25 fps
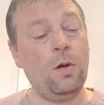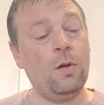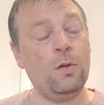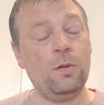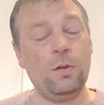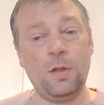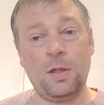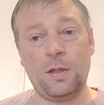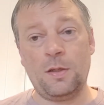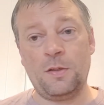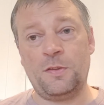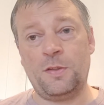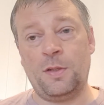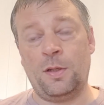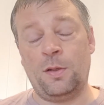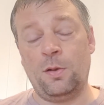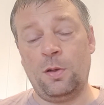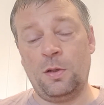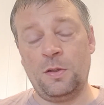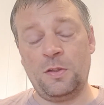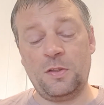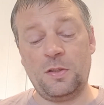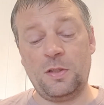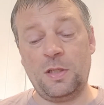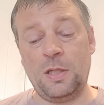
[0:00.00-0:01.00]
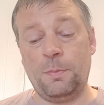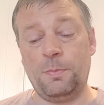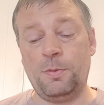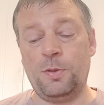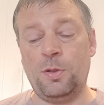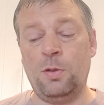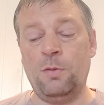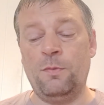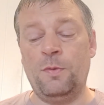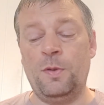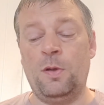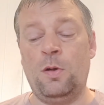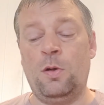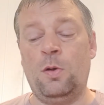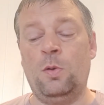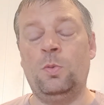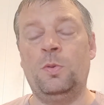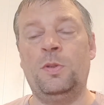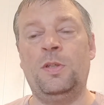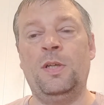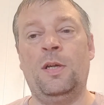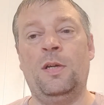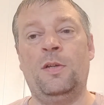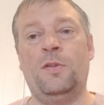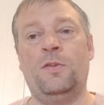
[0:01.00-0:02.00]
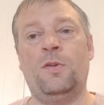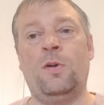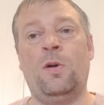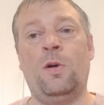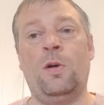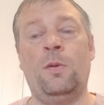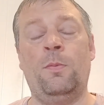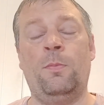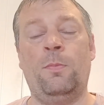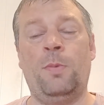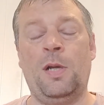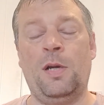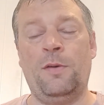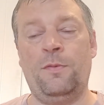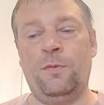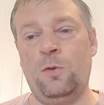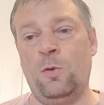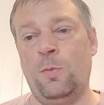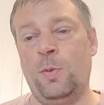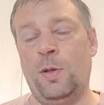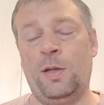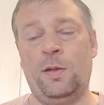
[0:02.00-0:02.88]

Like I said, I skipped over the whole DSi platform.